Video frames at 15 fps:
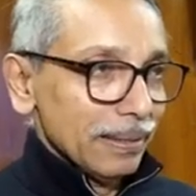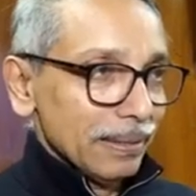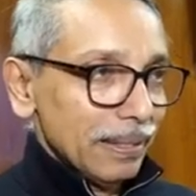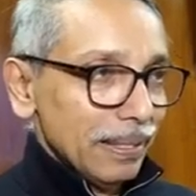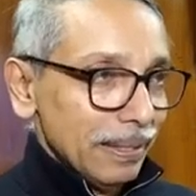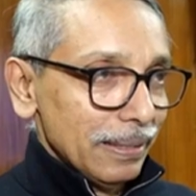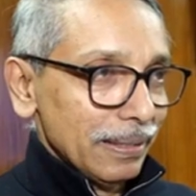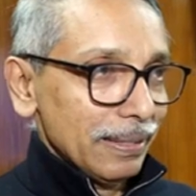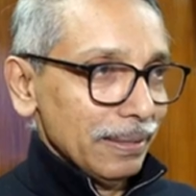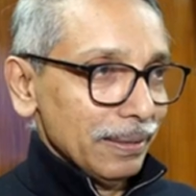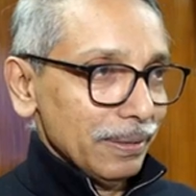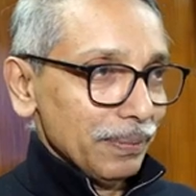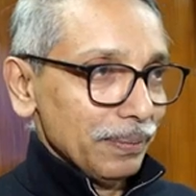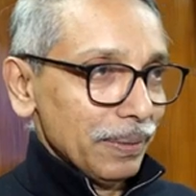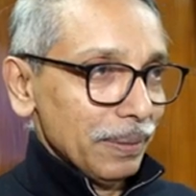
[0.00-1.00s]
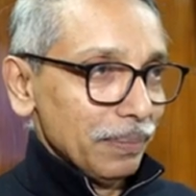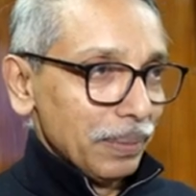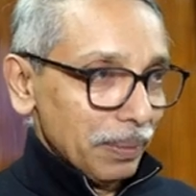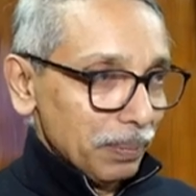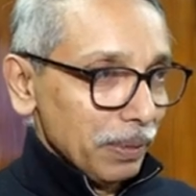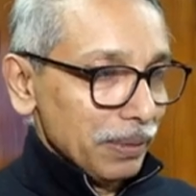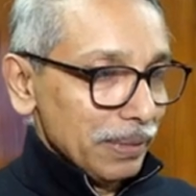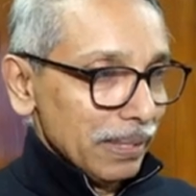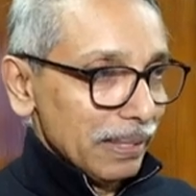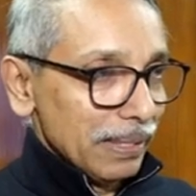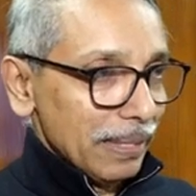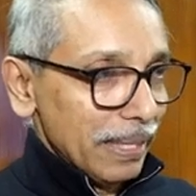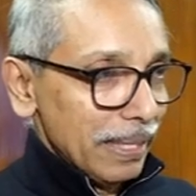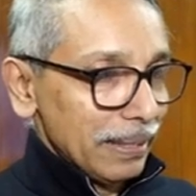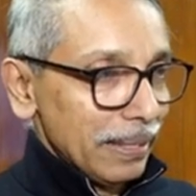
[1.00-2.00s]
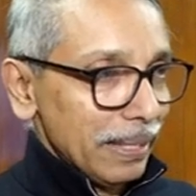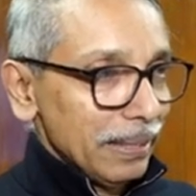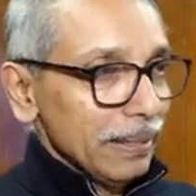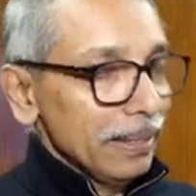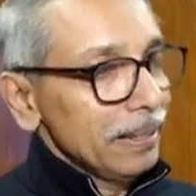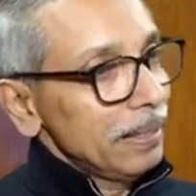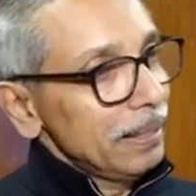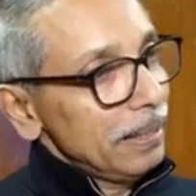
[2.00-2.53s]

these proposals, and then